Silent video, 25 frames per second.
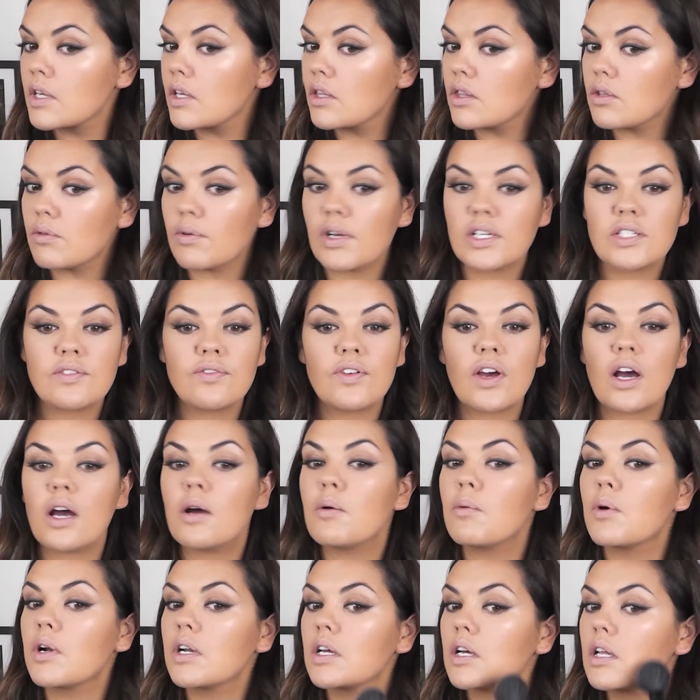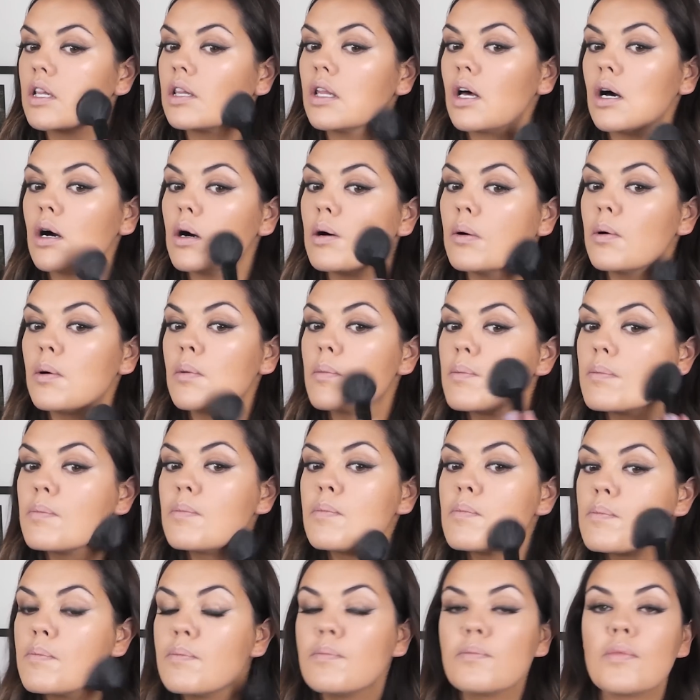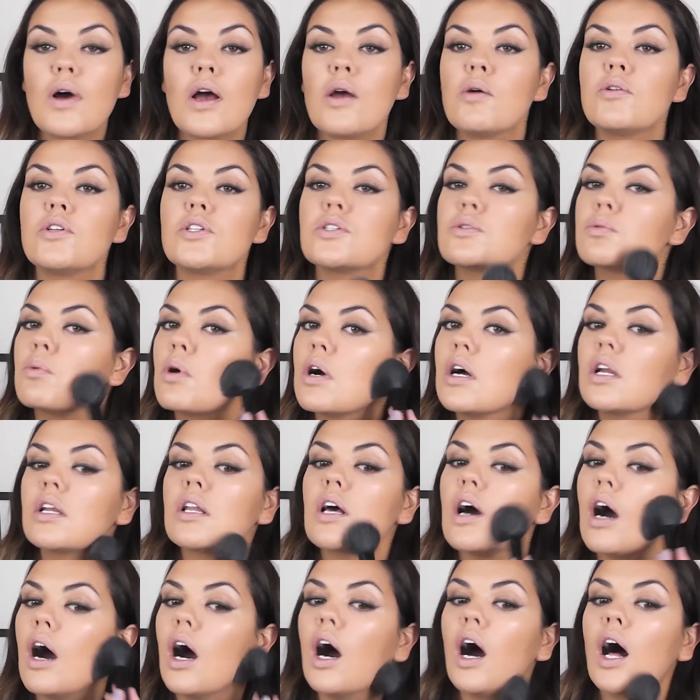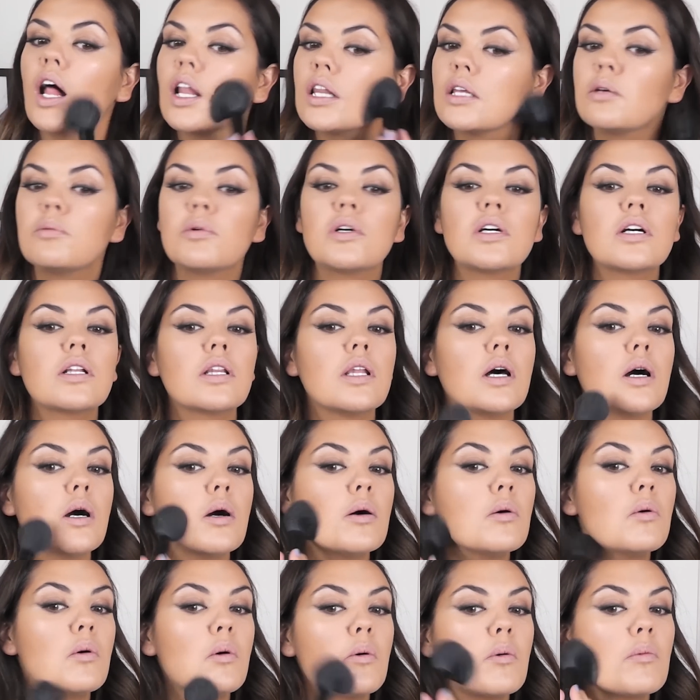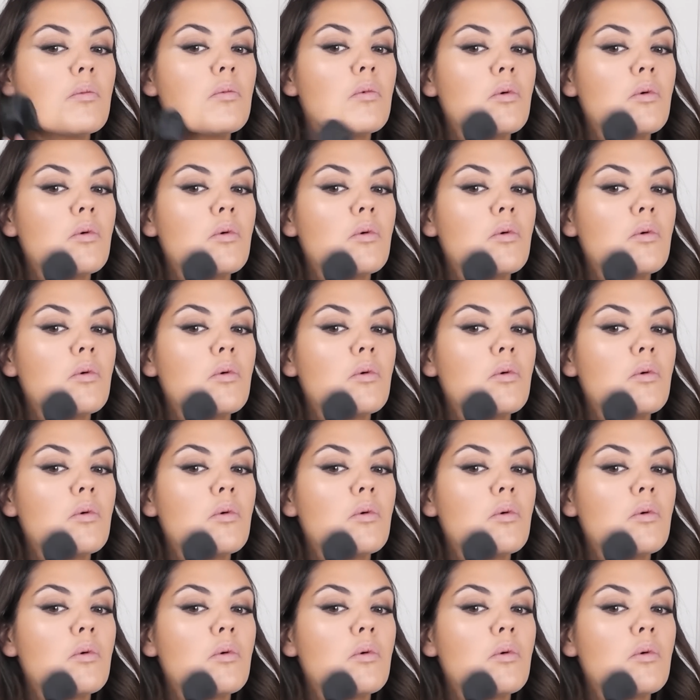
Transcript: The rest of it, I want to glow. I just want a Hollywood glow.